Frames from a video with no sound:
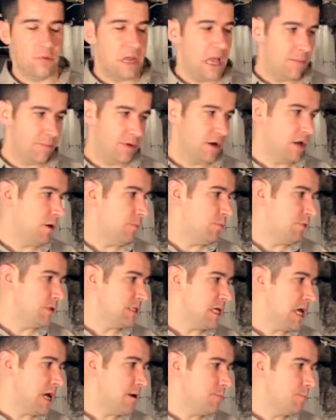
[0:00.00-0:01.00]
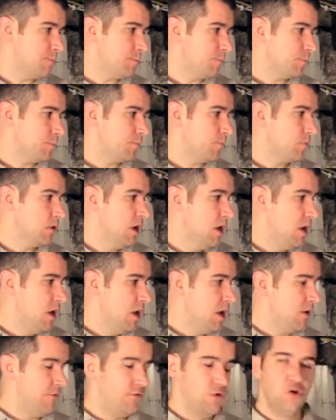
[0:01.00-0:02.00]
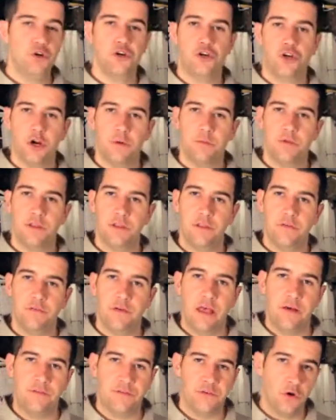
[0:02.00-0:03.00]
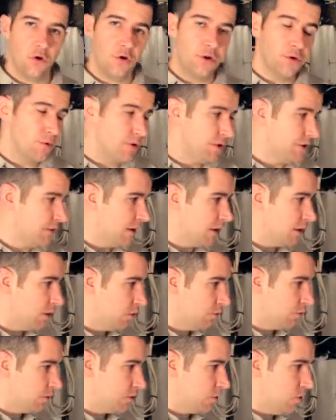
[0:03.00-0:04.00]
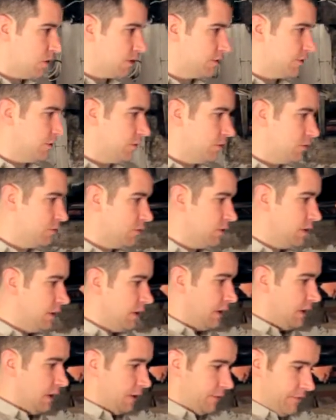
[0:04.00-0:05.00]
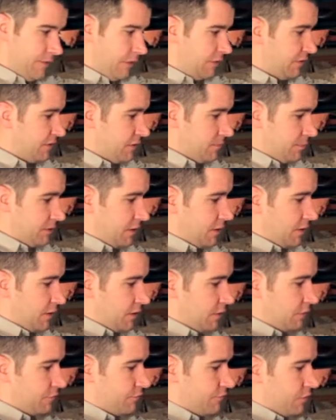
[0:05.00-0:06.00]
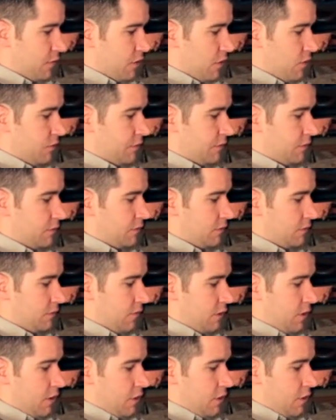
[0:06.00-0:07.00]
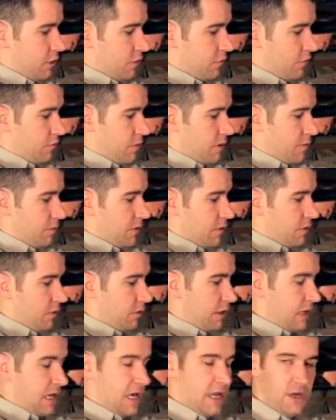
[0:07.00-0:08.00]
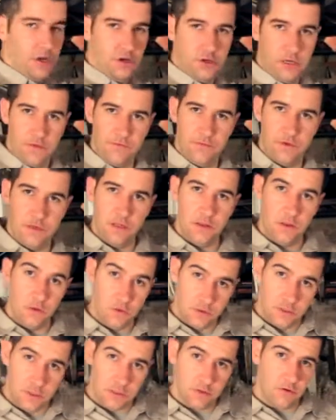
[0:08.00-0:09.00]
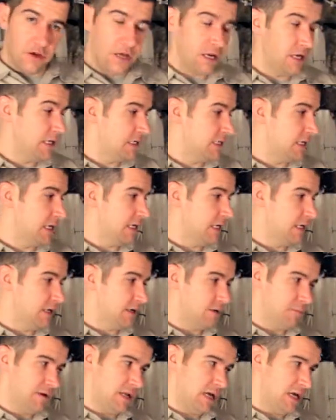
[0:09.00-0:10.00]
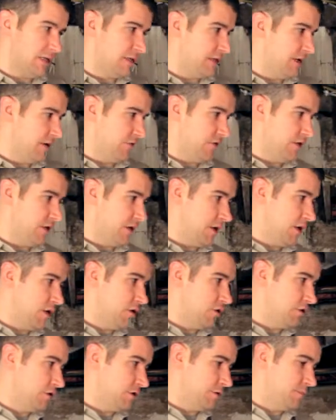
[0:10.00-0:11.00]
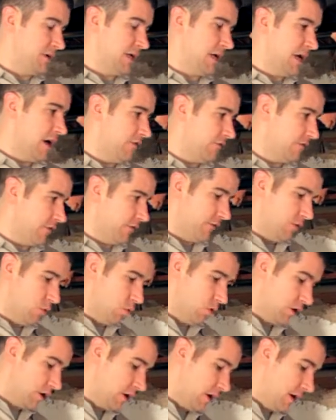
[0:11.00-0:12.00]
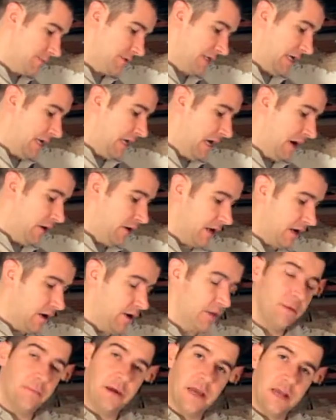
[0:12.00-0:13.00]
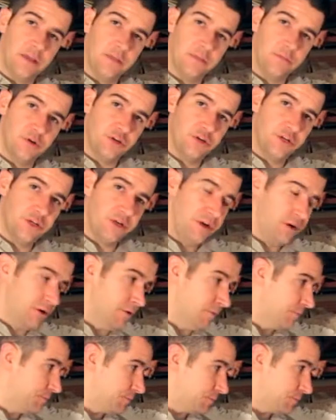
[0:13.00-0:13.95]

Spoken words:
Happy to help with that. If you determine that the valve is holding, what you're then going to want to do is very simply unscrew the hose. You can remember the old adage, lefty, loosey, righty, tighty. It applies to everything here. Just be careful if you're working upside down, like on the back of the machine here.